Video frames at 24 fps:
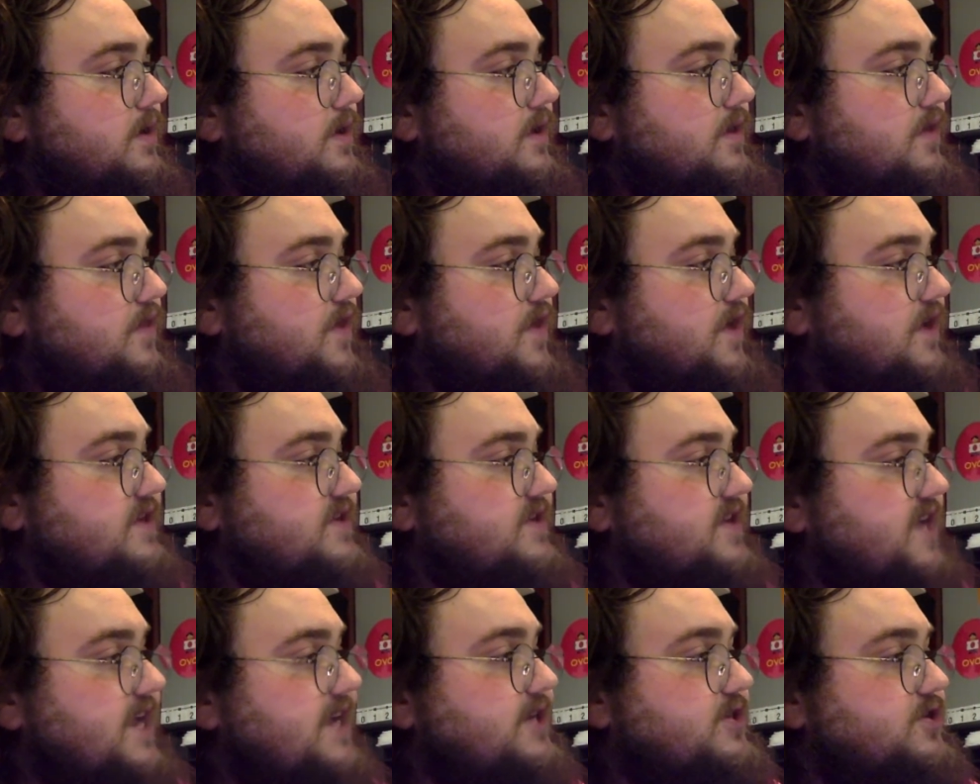The
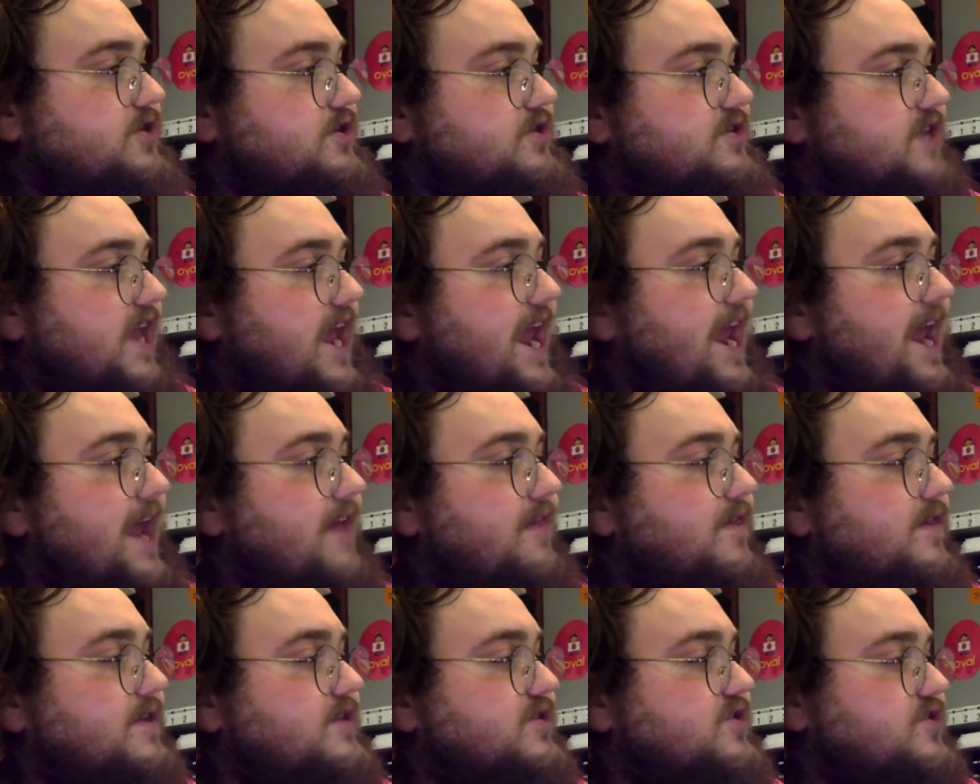teachers
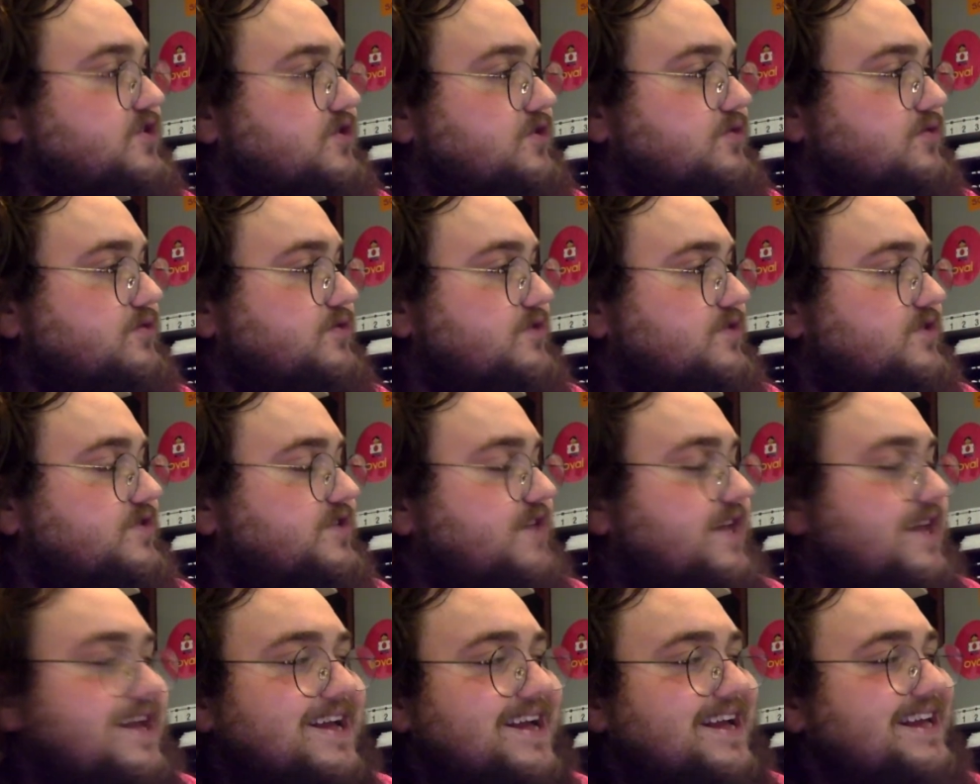and the
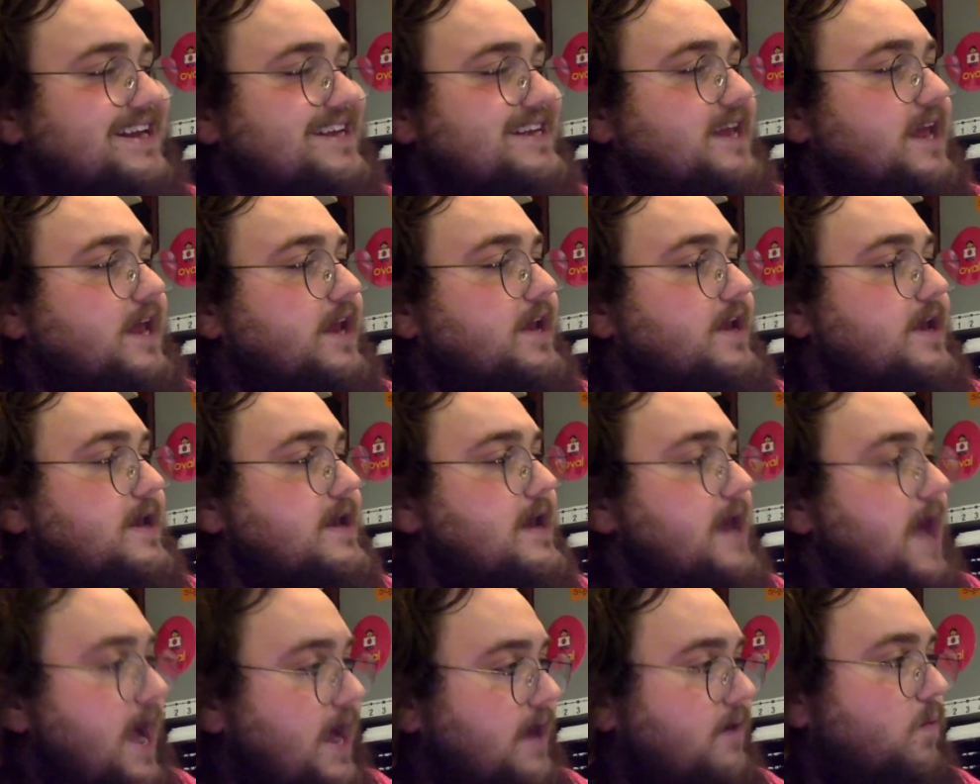students did
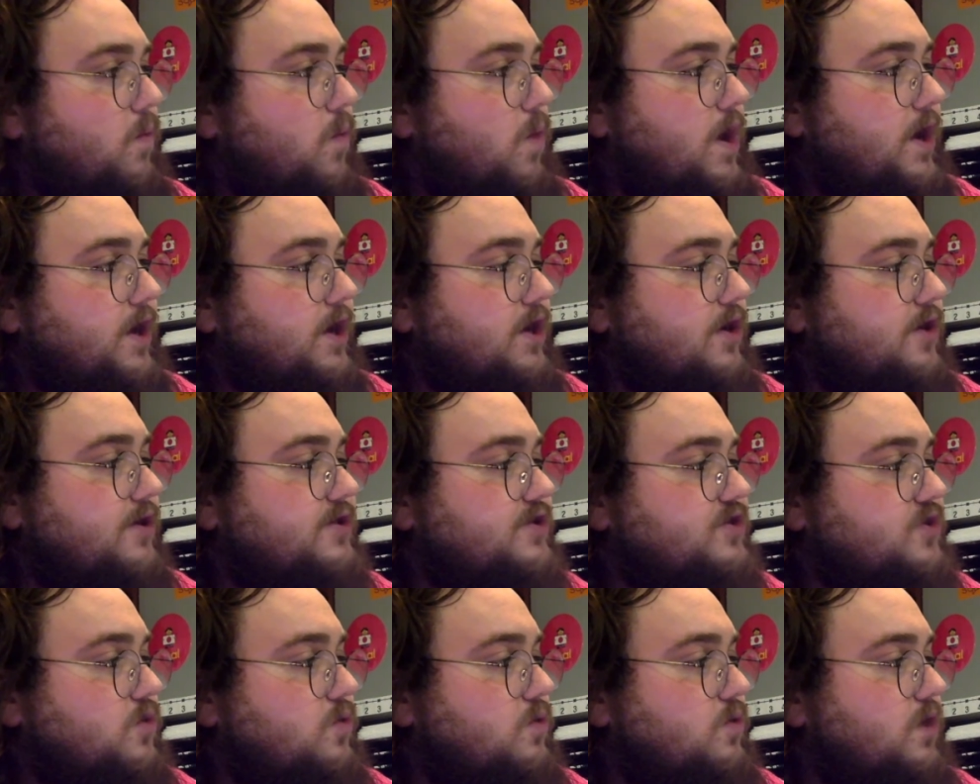not want to go to
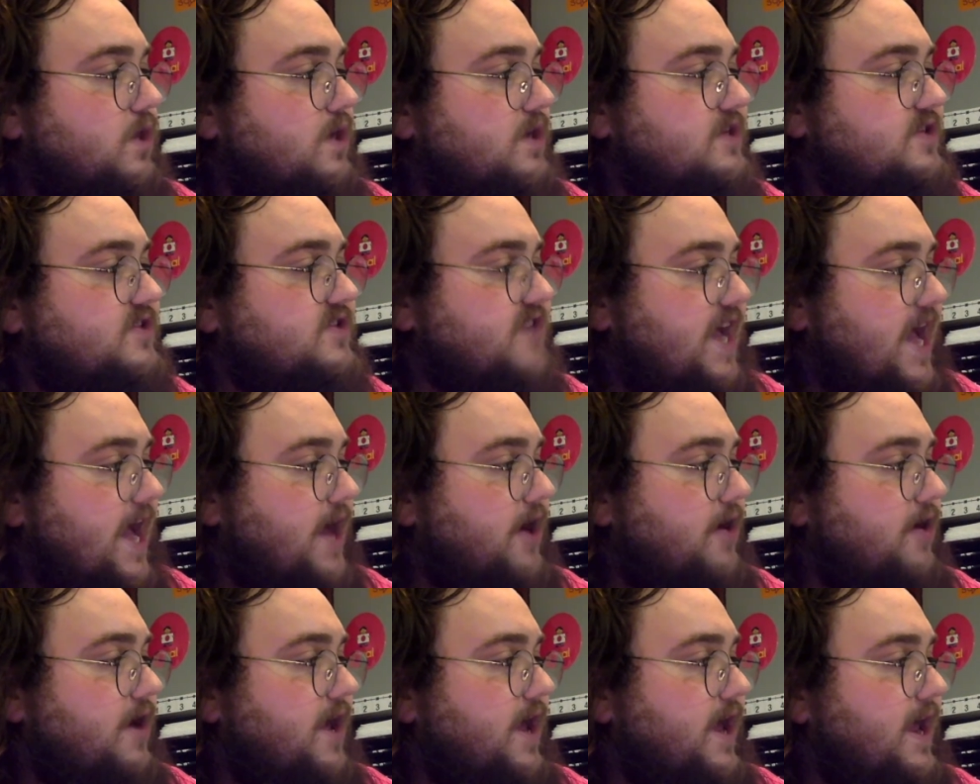school on
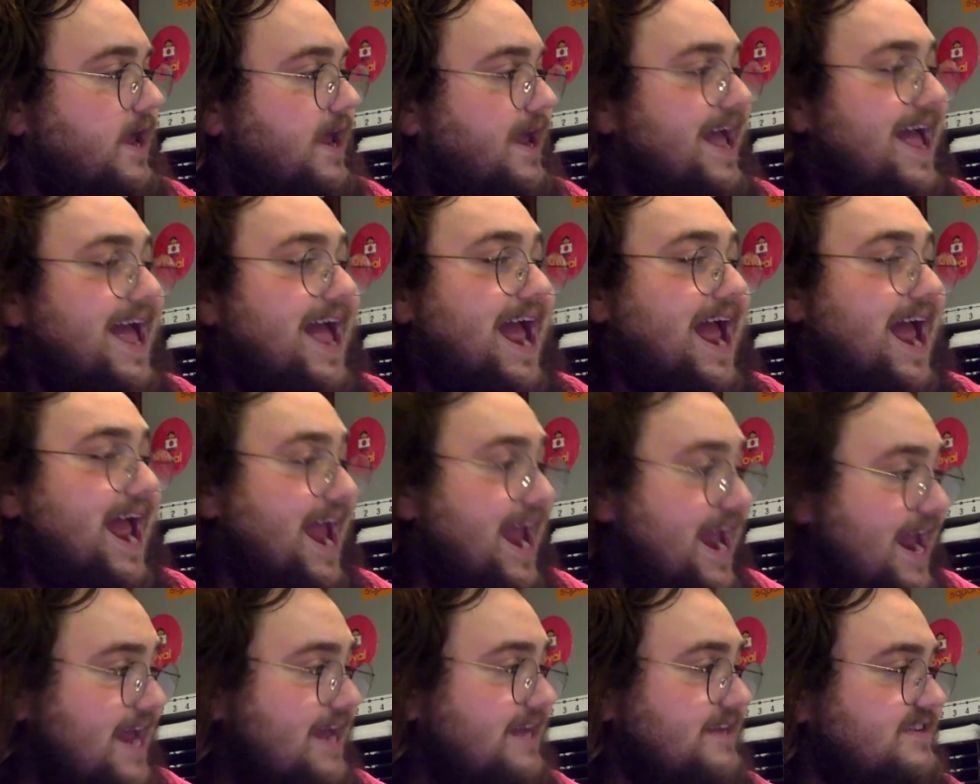Saturday
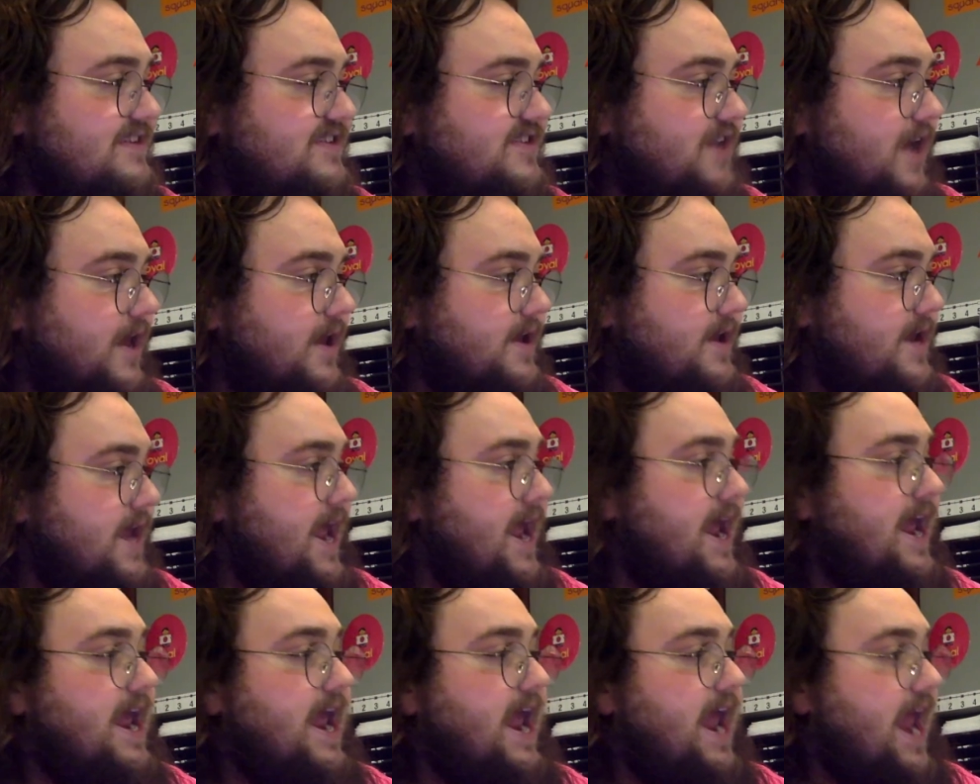and
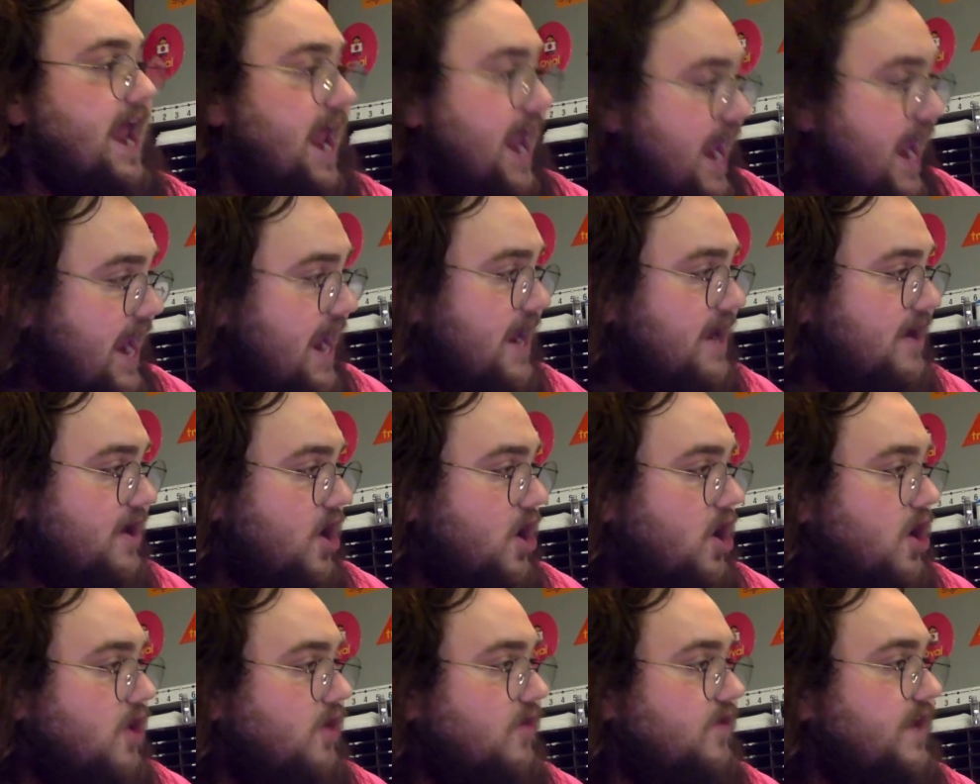Sunday and
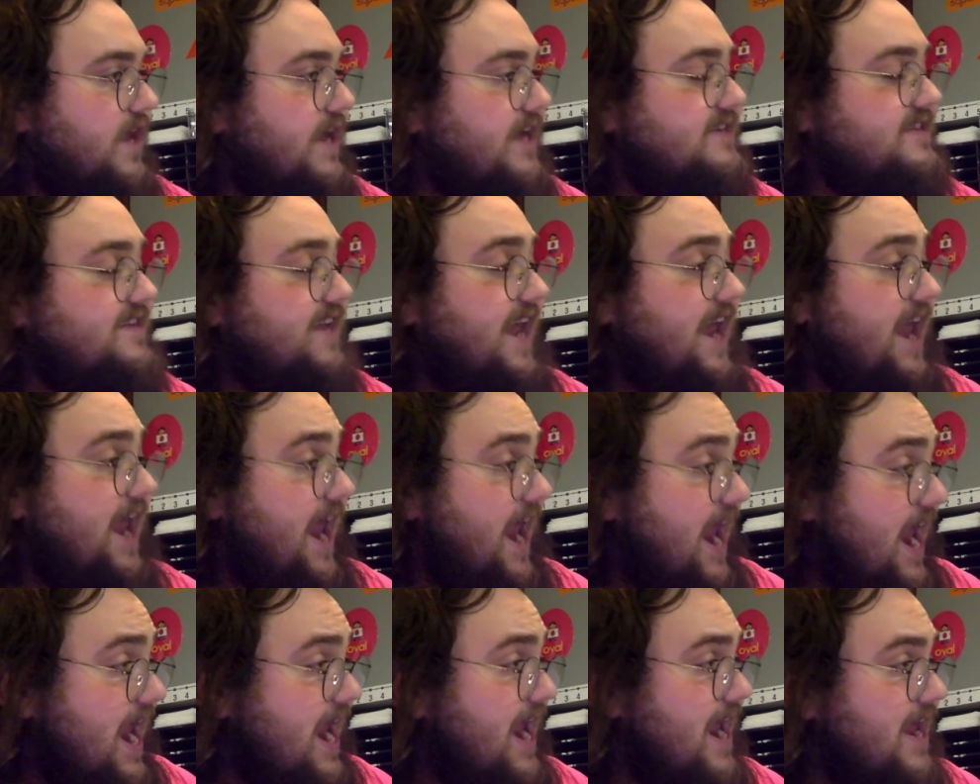holidays
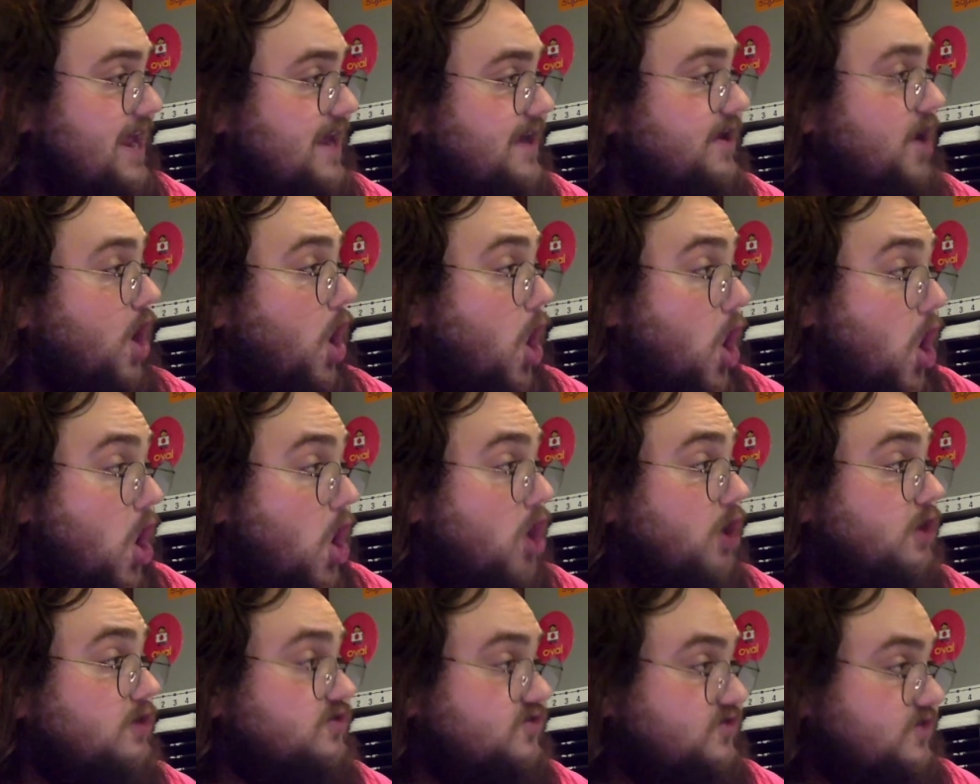and
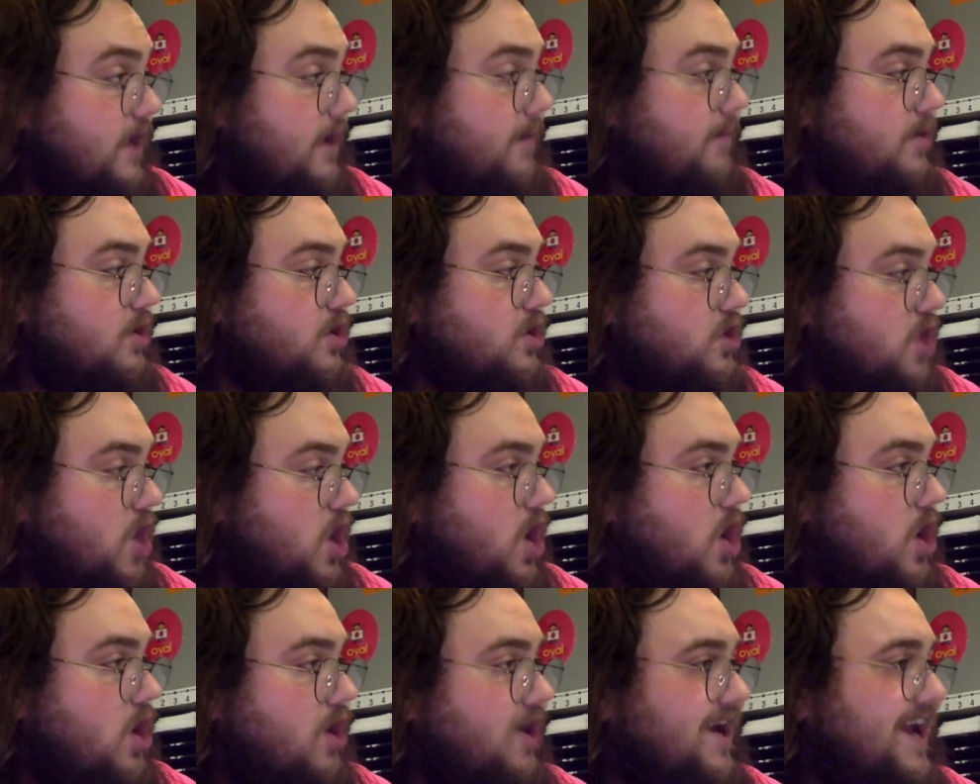all summer
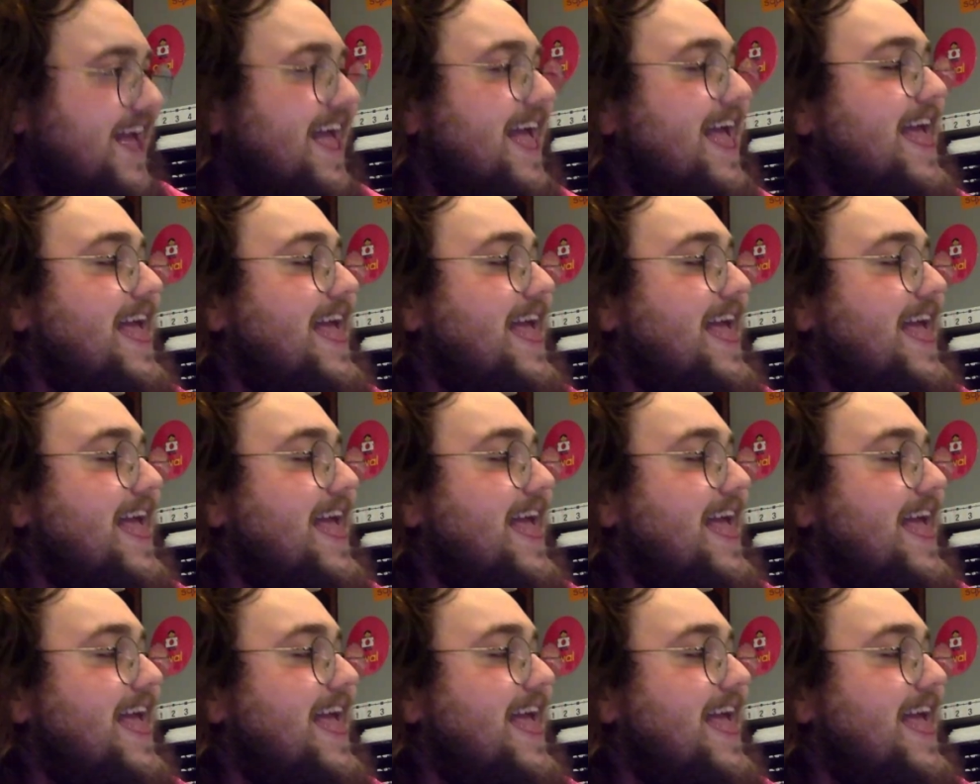long,